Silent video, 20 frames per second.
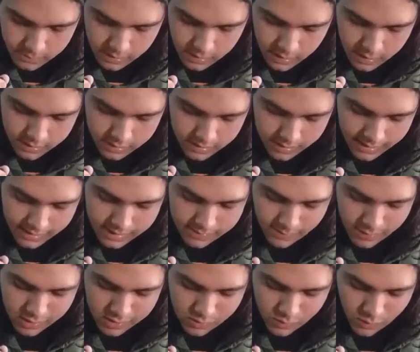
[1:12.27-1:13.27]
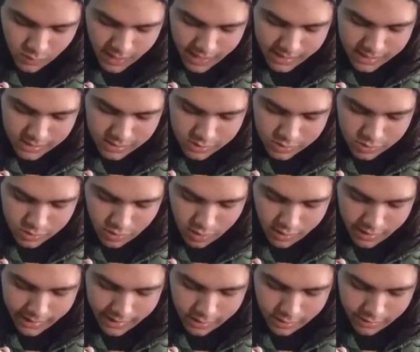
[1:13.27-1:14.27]
Oh, dude, that smells way too
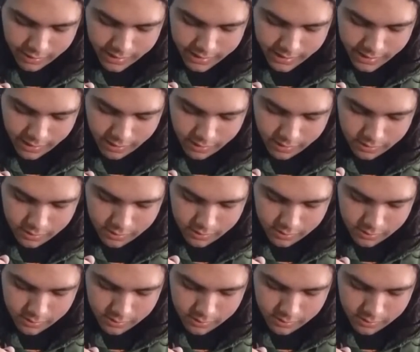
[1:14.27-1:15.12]
strong. I could already tell.